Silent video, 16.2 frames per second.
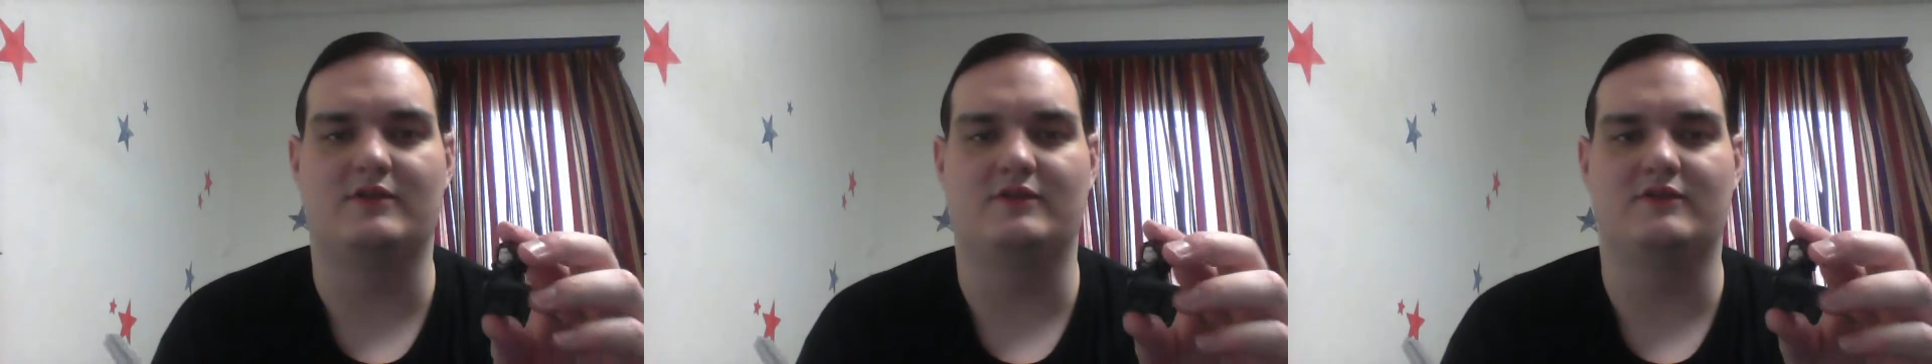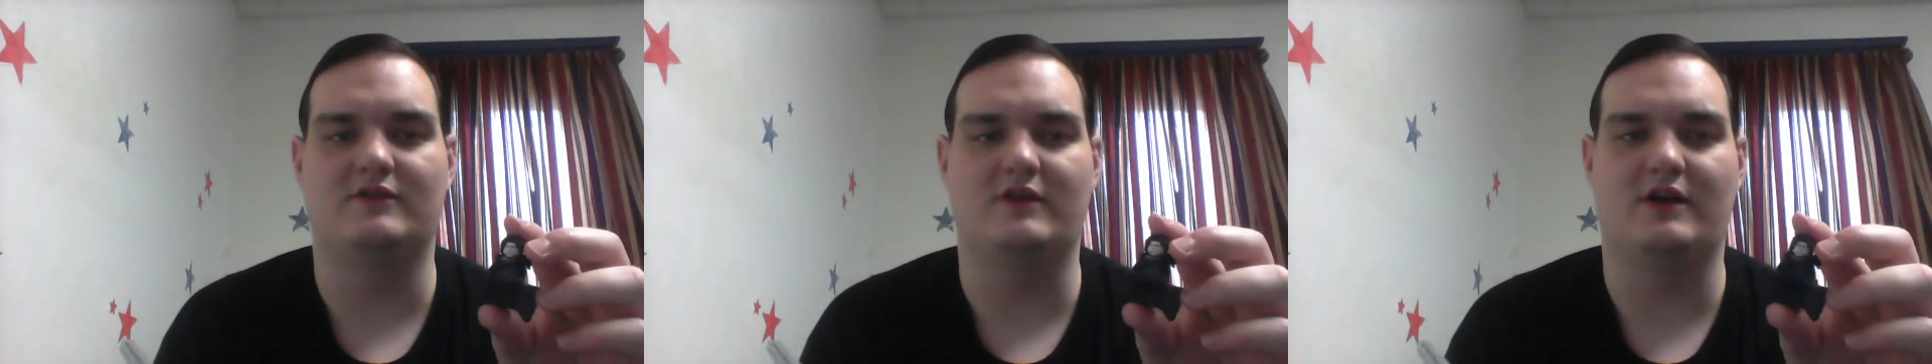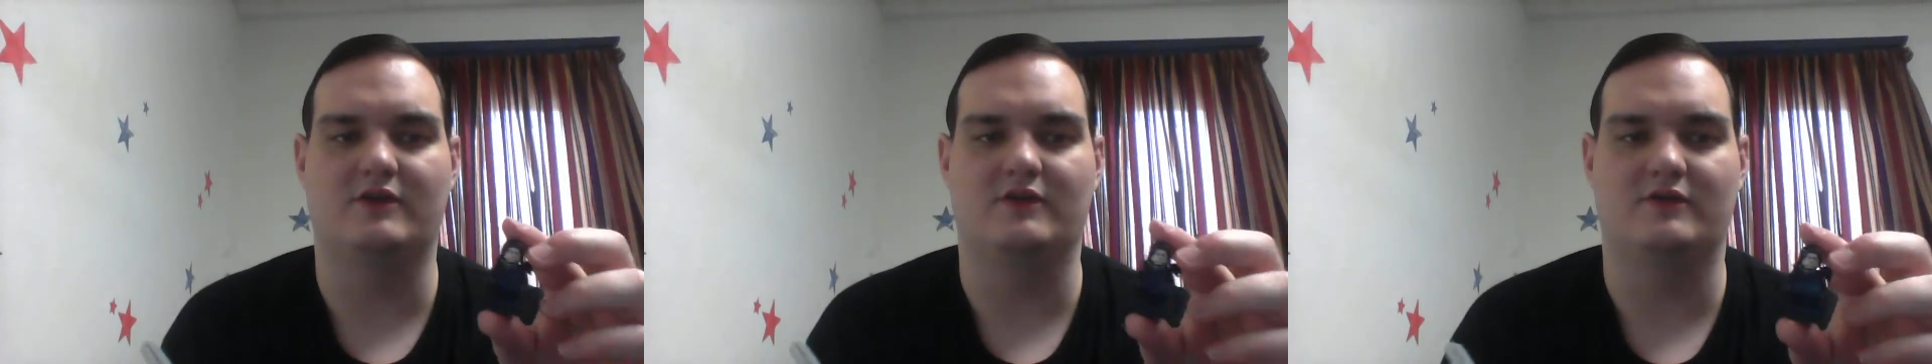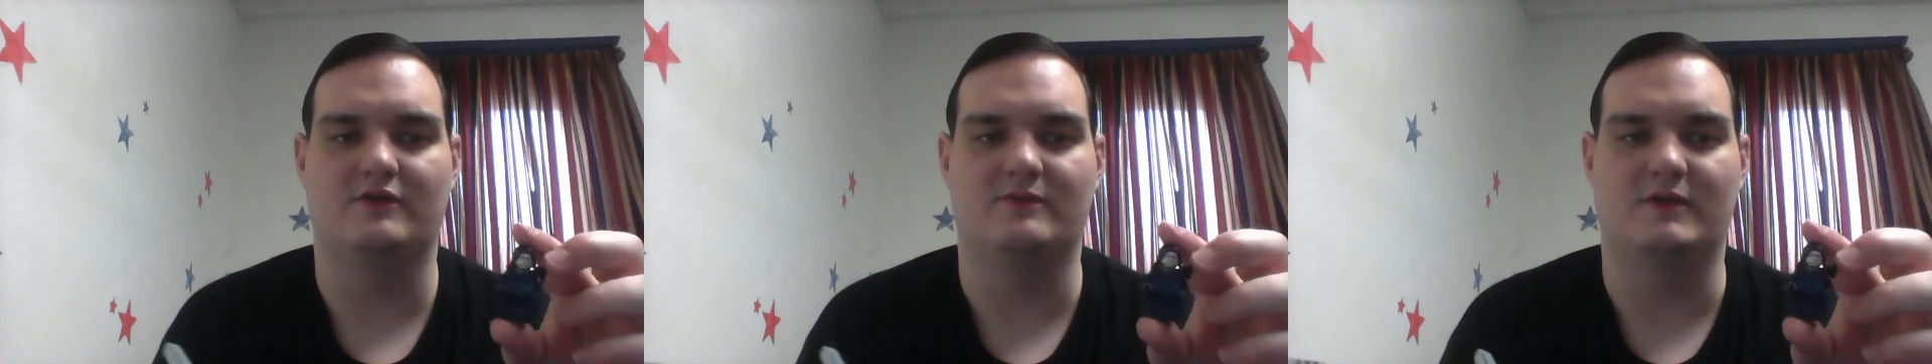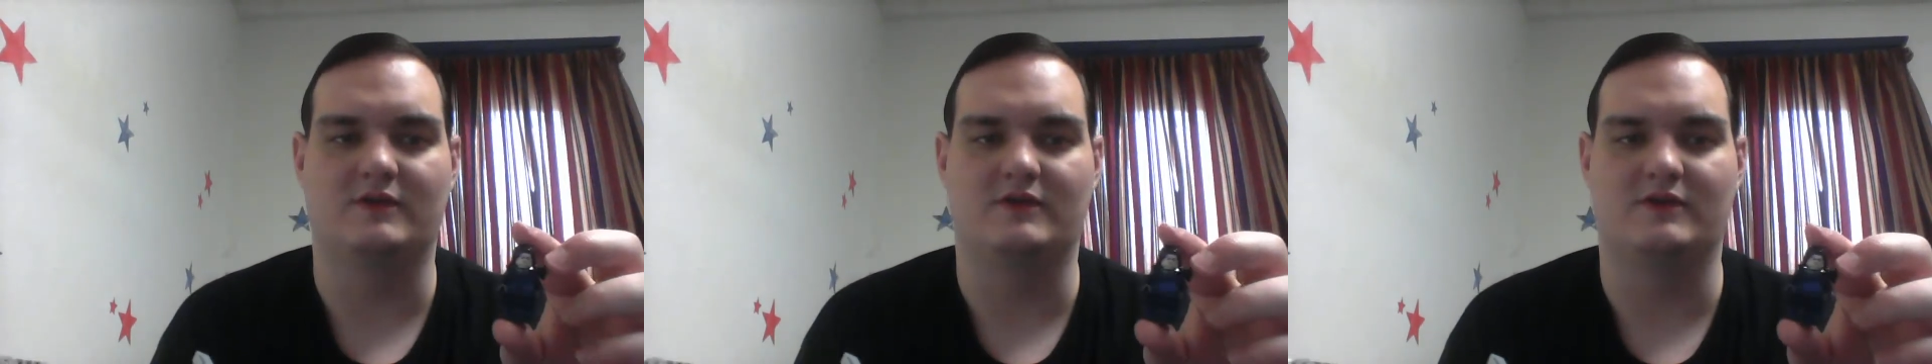that
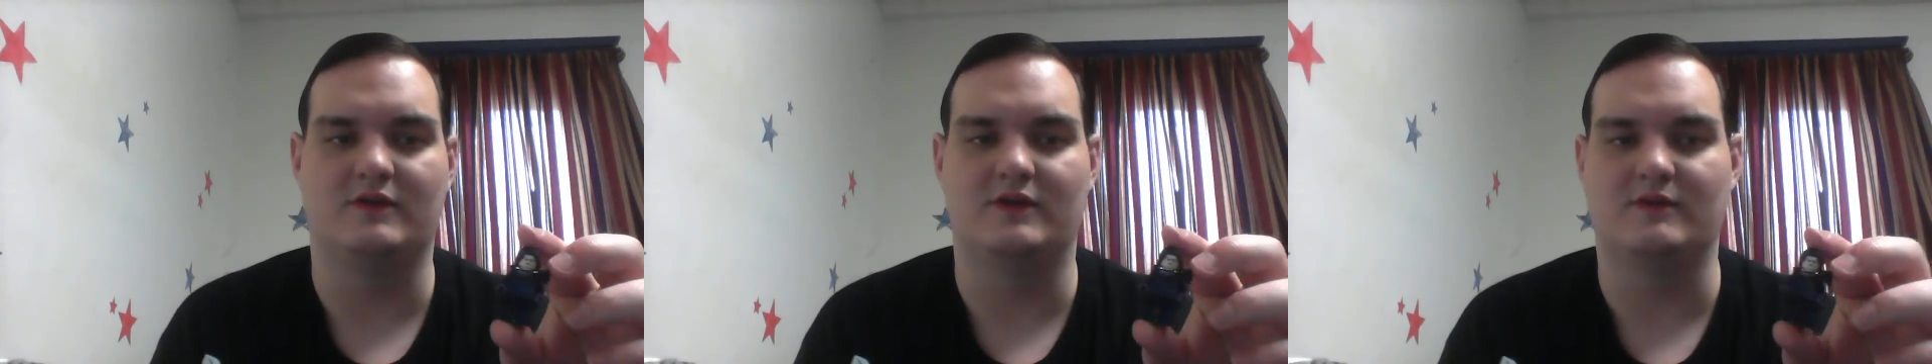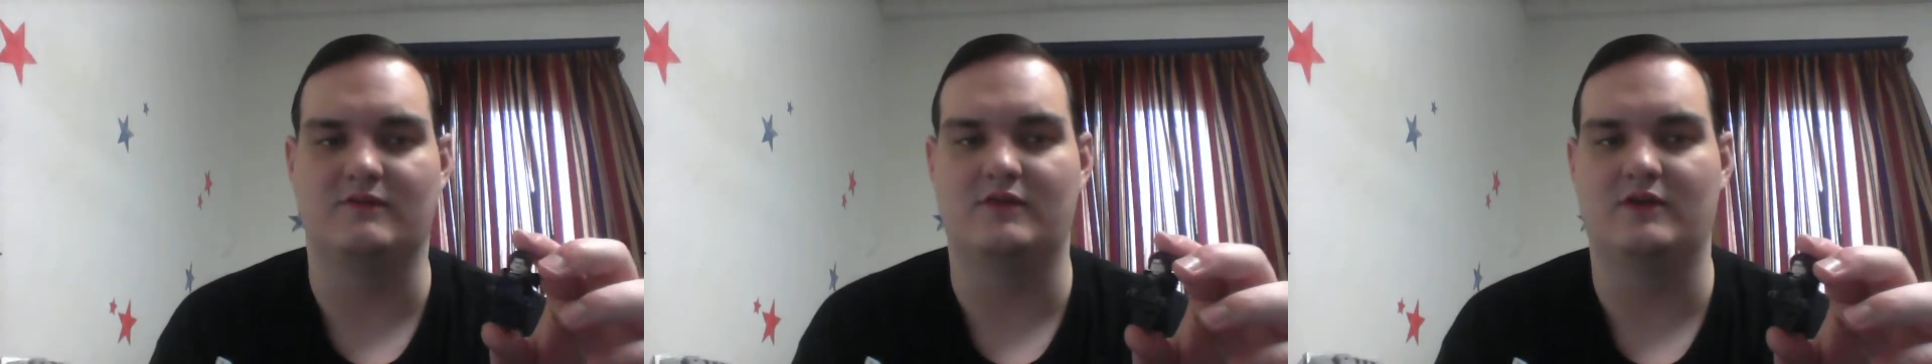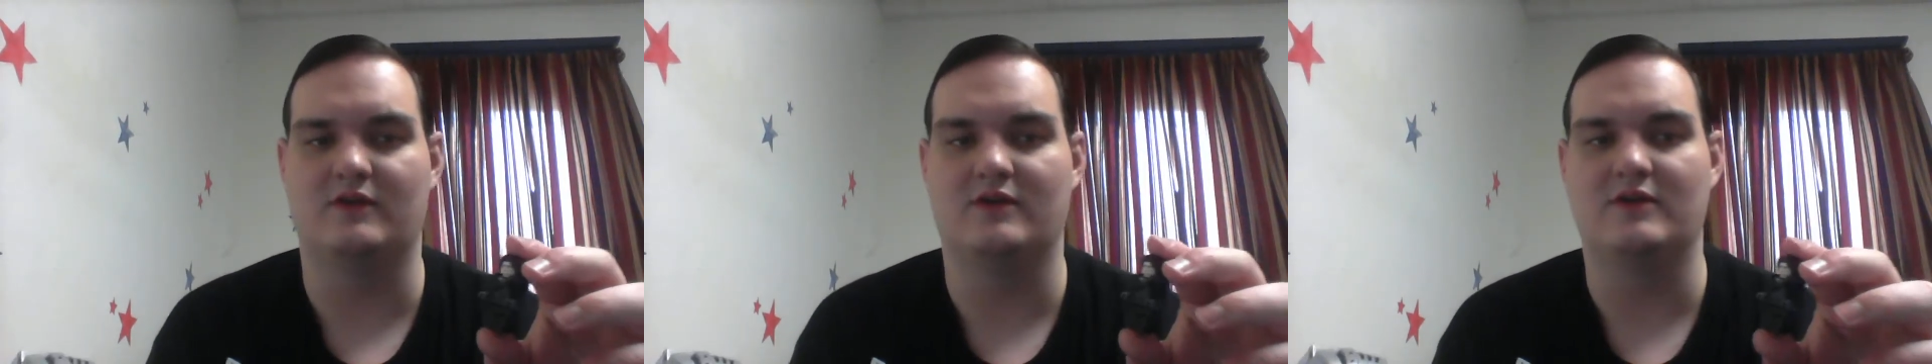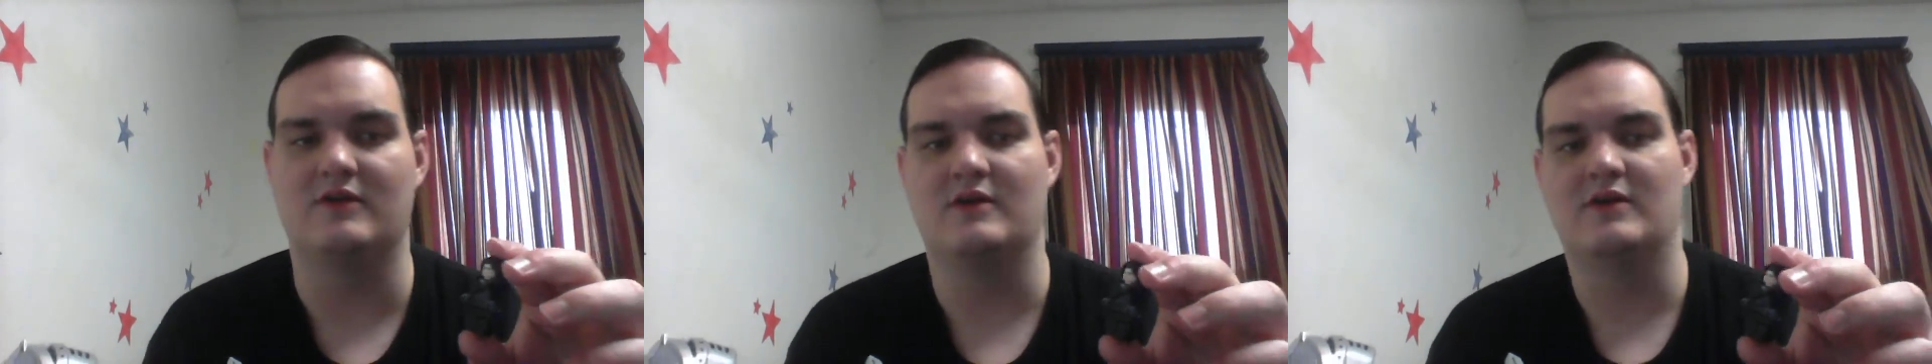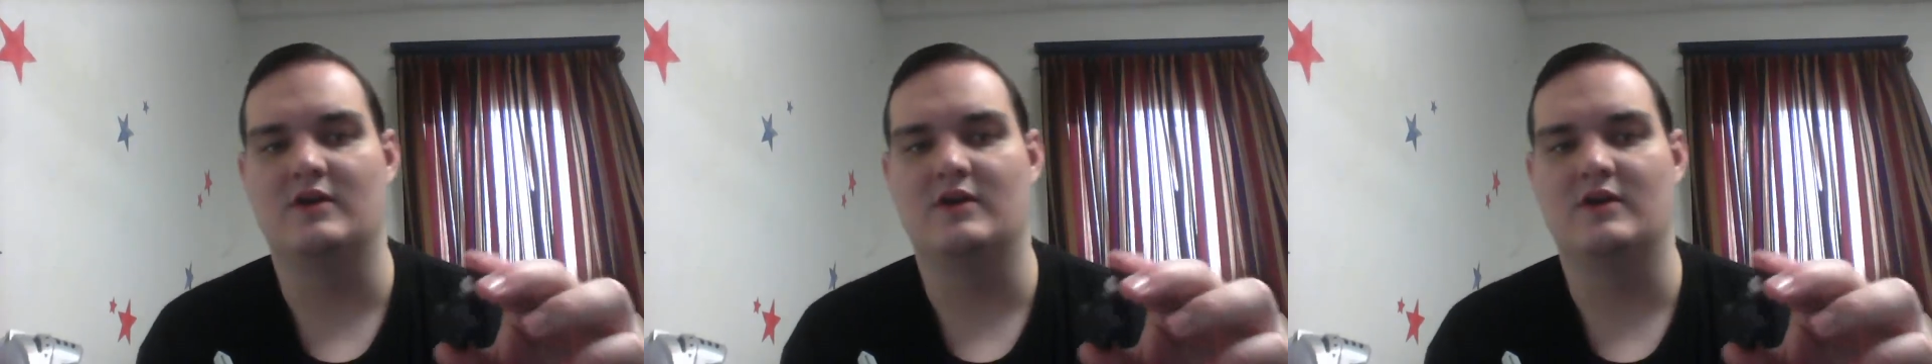Shadow's my sig fig,